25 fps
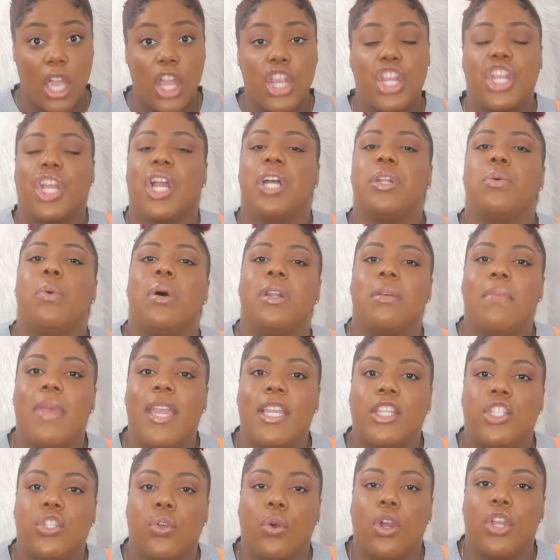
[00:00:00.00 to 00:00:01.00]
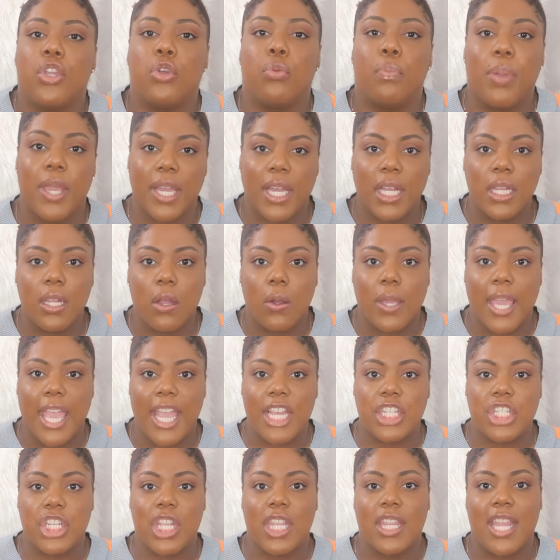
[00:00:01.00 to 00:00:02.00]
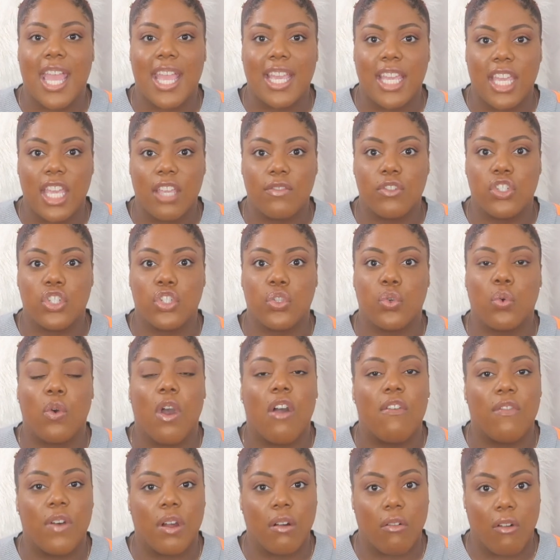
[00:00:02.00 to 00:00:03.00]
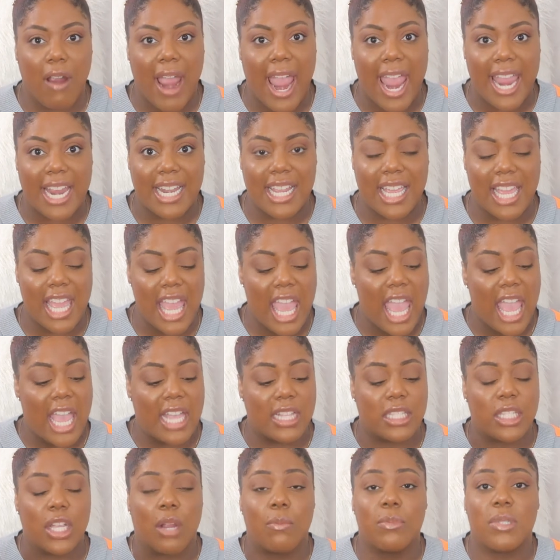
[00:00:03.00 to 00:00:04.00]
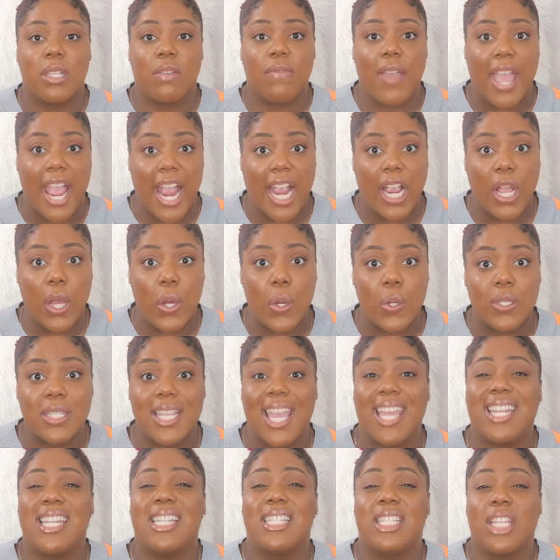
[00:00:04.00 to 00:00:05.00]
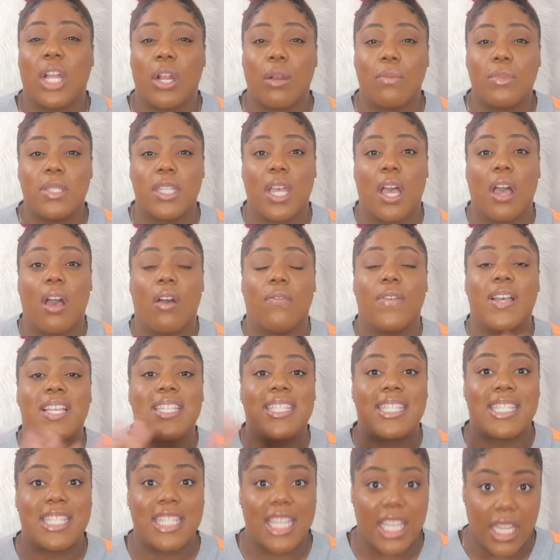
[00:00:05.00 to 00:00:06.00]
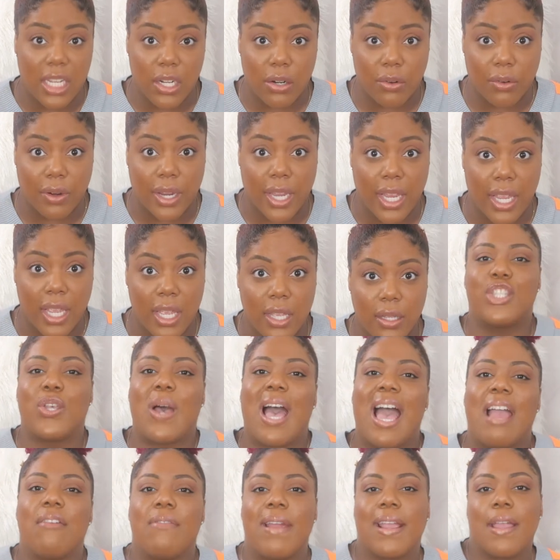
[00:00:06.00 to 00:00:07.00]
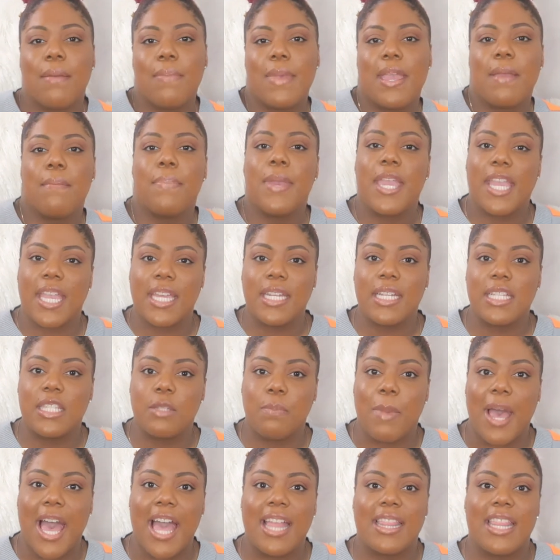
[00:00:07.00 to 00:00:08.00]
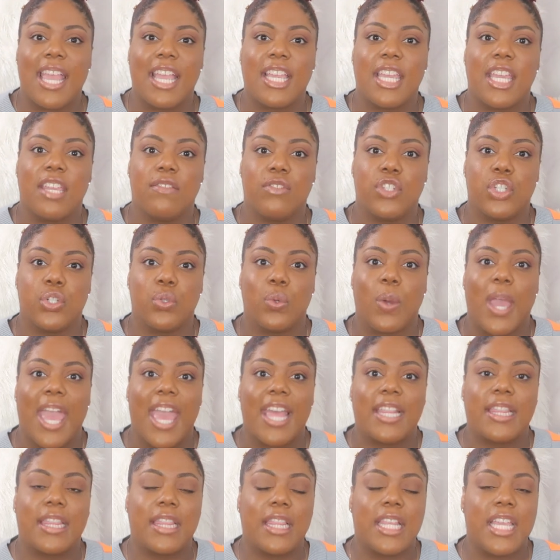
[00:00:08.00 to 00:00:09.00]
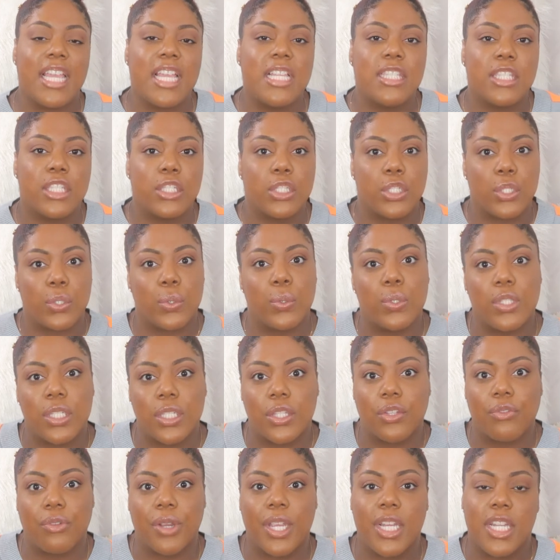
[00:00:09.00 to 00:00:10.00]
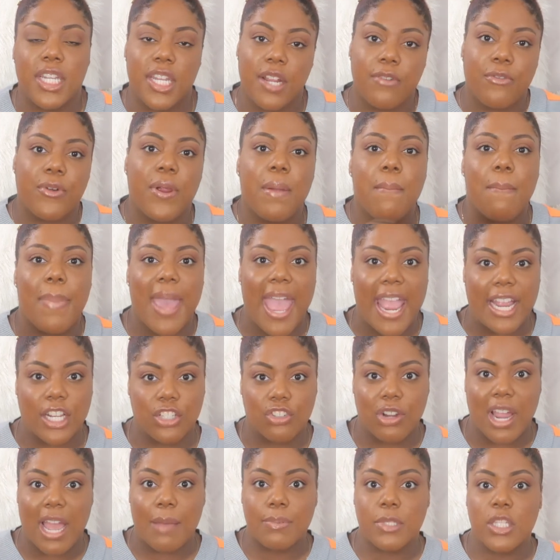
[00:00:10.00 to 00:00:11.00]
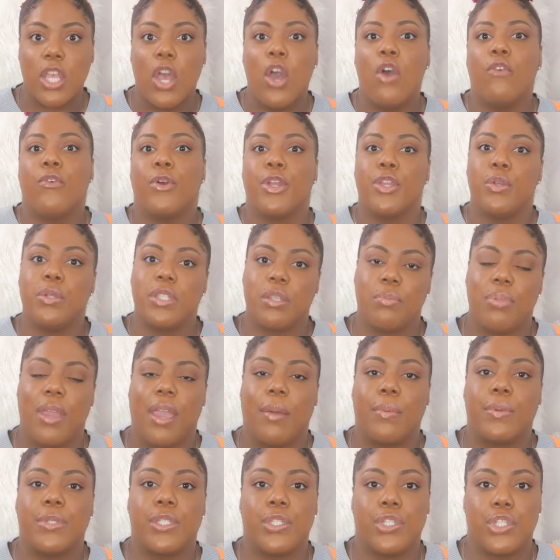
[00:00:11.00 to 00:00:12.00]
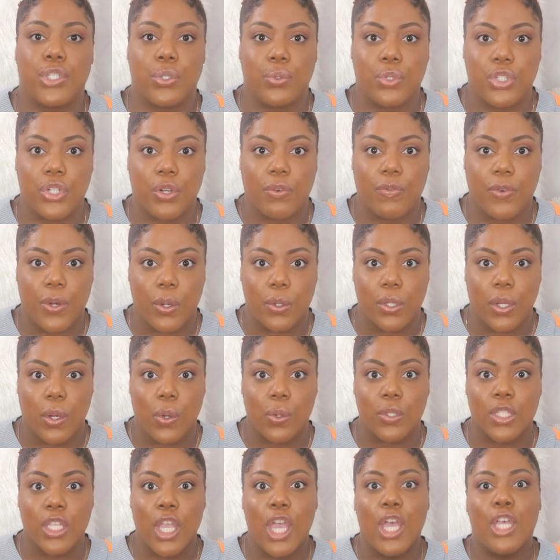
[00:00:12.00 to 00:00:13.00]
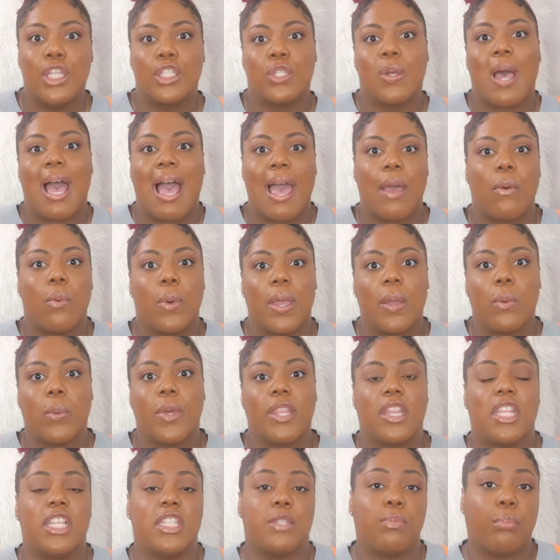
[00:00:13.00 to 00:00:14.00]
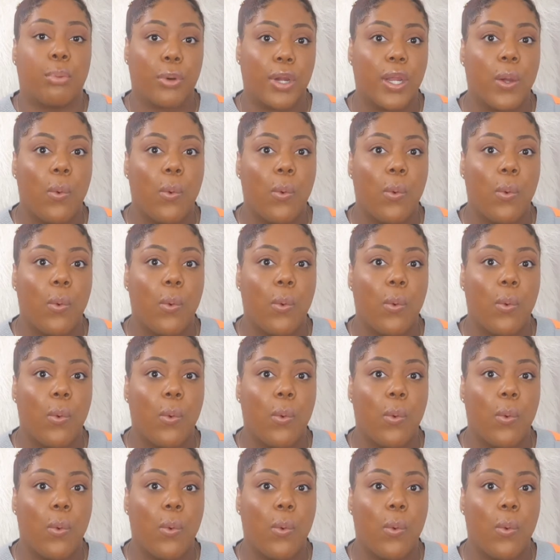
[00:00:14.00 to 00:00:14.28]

You're going to want to make sure you pick a location that gives you variety in terms of angles and in terms of scenery. So I recommend picking a spot that gives you at least 2 to 3 different backdrops for you to be able to shoot your photos. So I went with this brick